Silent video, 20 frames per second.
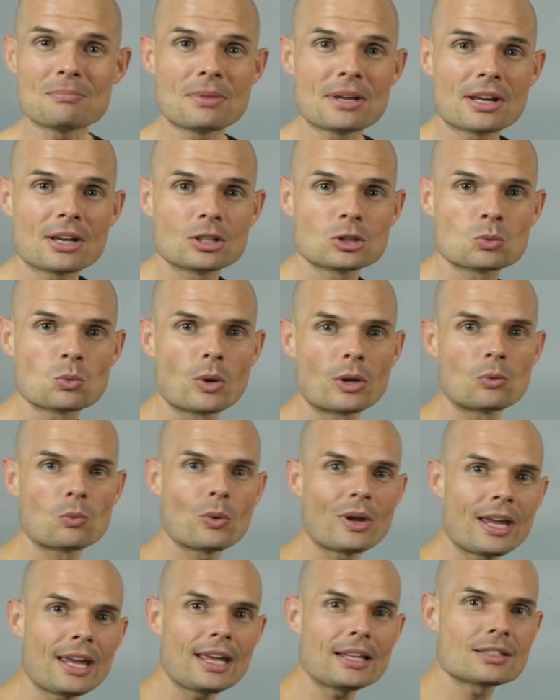Because when
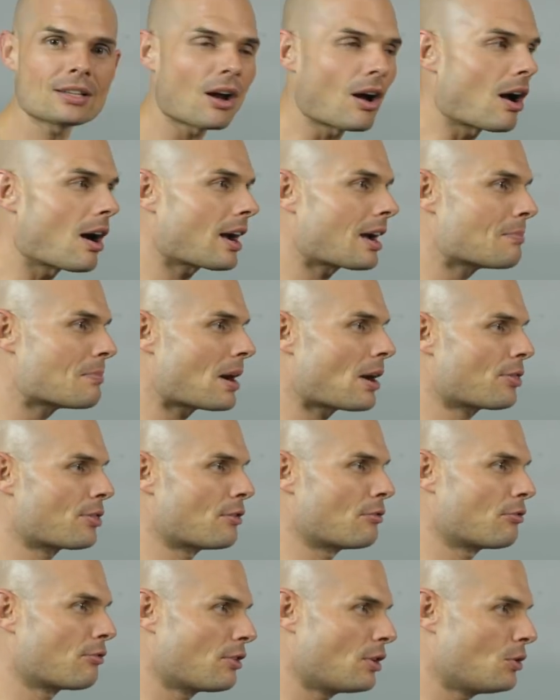we talk about
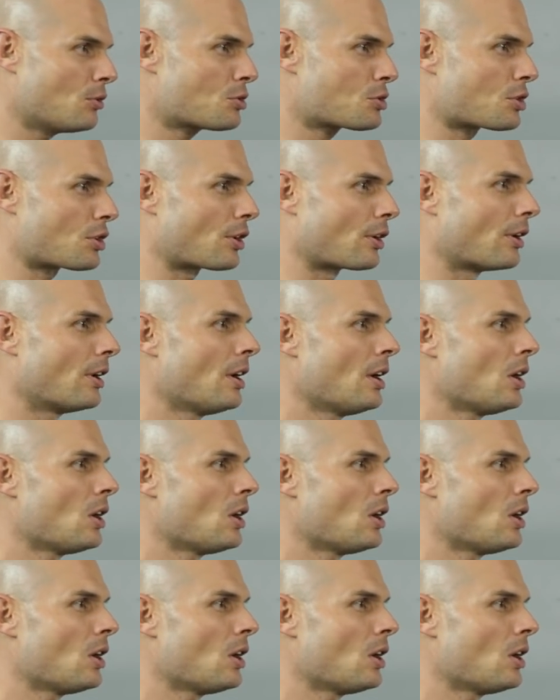the future,